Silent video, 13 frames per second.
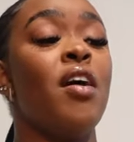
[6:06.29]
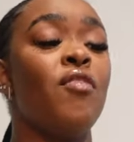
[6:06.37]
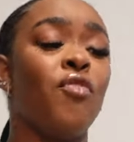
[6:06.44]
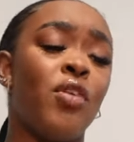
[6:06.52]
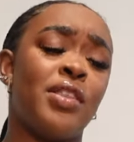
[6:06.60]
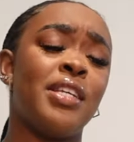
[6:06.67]

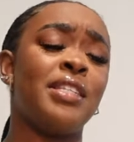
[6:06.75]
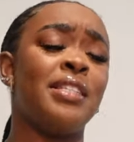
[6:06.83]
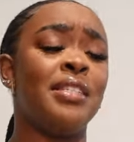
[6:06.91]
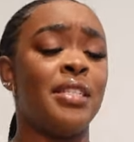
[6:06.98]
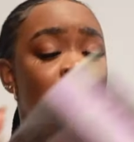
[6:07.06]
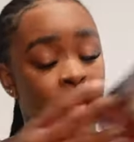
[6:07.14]
for the
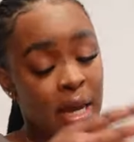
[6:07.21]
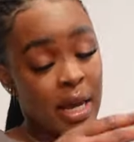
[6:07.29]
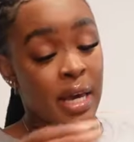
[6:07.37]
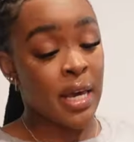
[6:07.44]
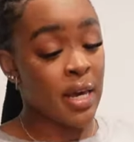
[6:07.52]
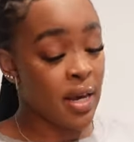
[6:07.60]

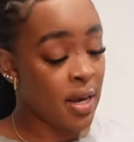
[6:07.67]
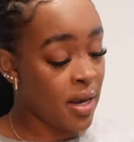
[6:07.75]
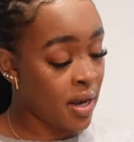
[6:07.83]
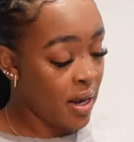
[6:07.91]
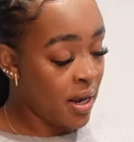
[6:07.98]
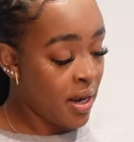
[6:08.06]
day.
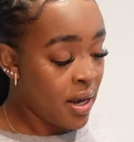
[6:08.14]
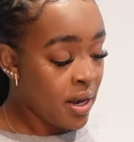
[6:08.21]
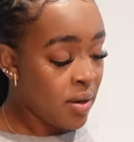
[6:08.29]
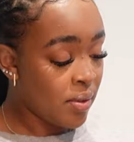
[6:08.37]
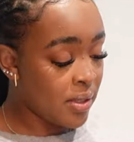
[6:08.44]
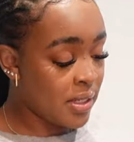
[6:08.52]

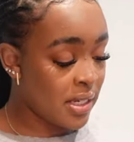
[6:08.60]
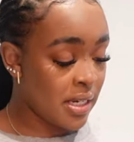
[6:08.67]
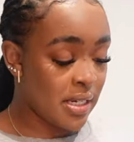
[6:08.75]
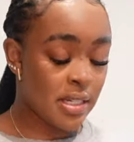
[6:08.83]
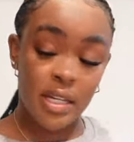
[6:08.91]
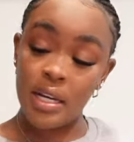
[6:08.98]
What's
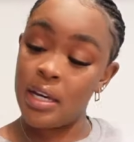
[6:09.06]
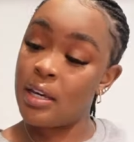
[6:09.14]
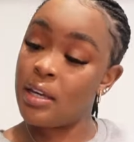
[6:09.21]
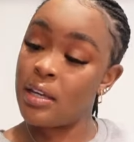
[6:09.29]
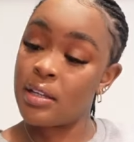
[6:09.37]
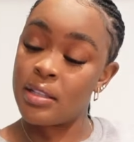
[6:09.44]
today's day?
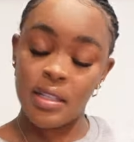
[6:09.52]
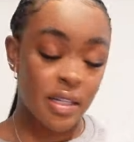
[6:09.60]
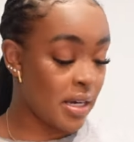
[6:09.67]
The